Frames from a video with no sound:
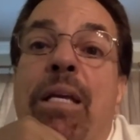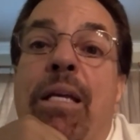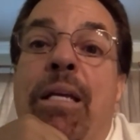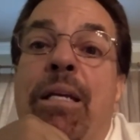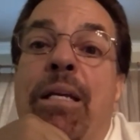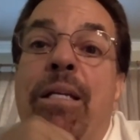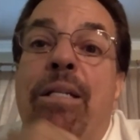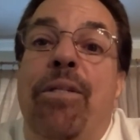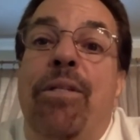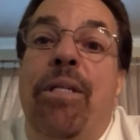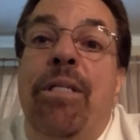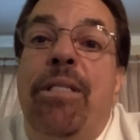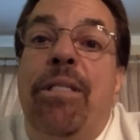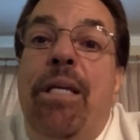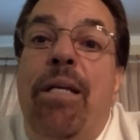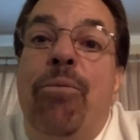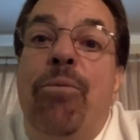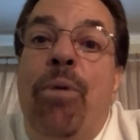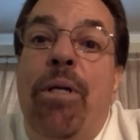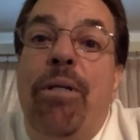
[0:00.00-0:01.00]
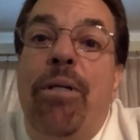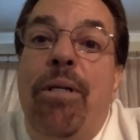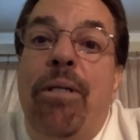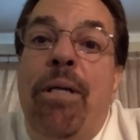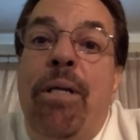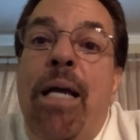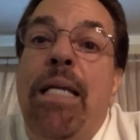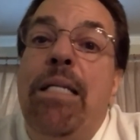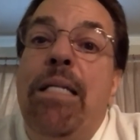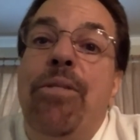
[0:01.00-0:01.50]
And he said, well,
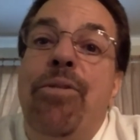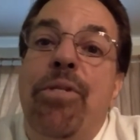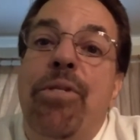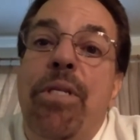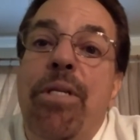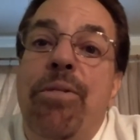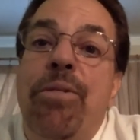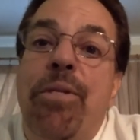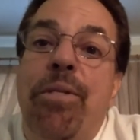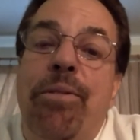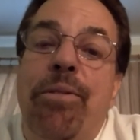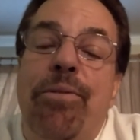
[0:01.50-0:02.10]
I insist.